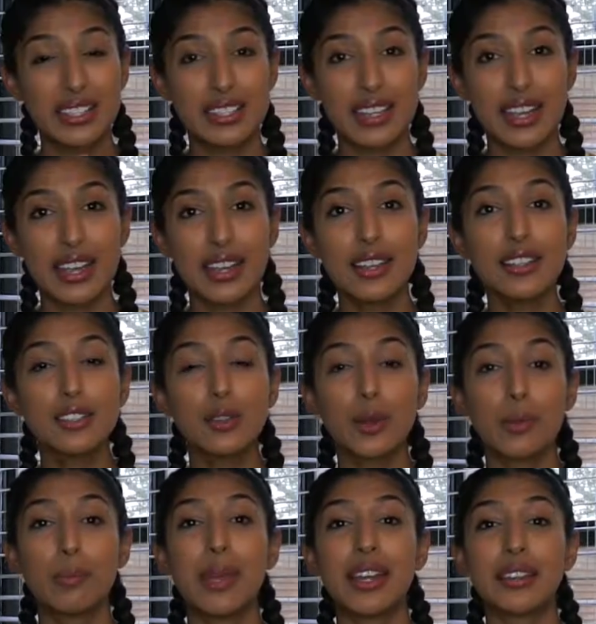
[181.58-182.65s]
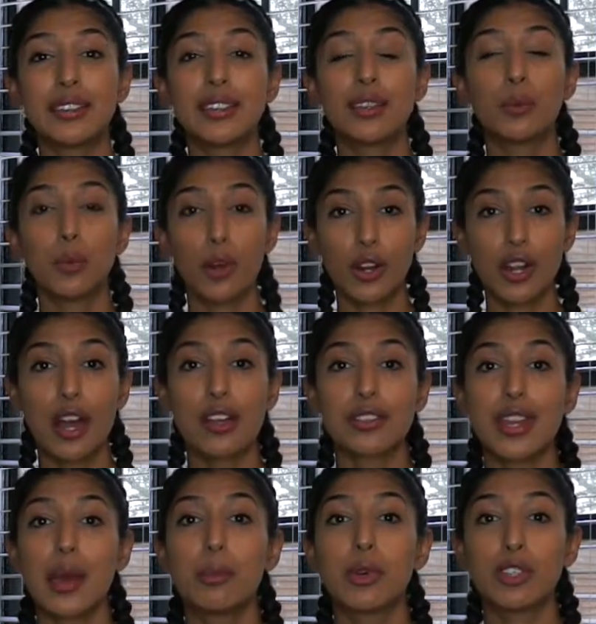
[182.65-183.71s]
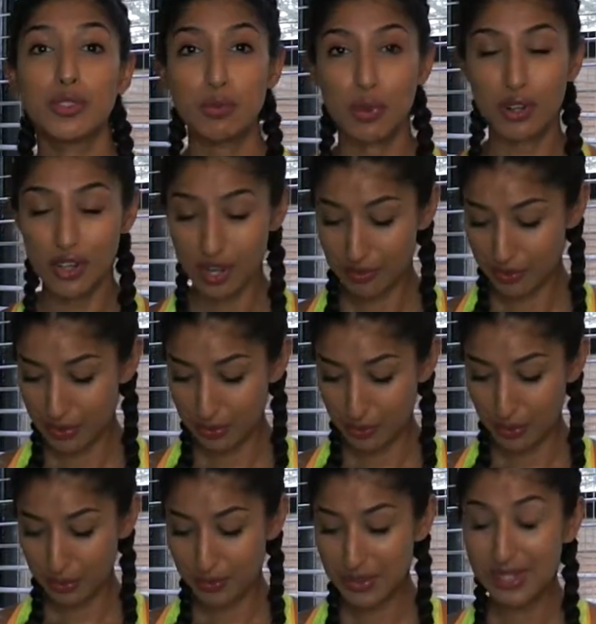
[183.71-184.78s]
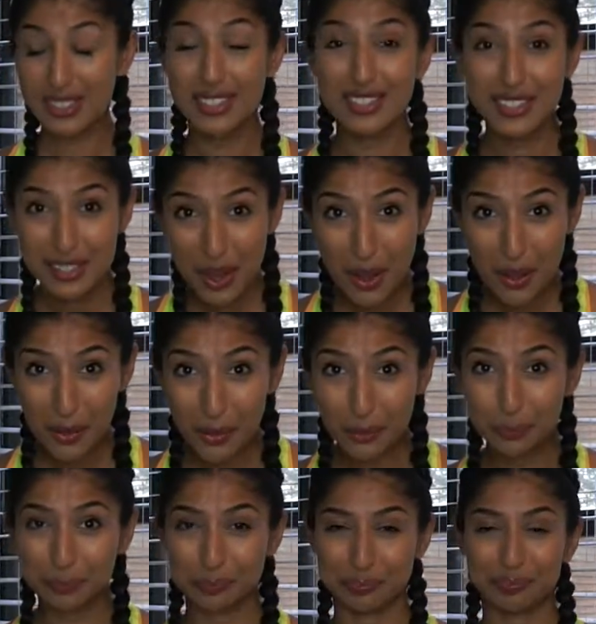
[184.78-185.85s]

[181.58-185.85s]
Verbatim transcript: skin, so it made the workout that much more comfortable. So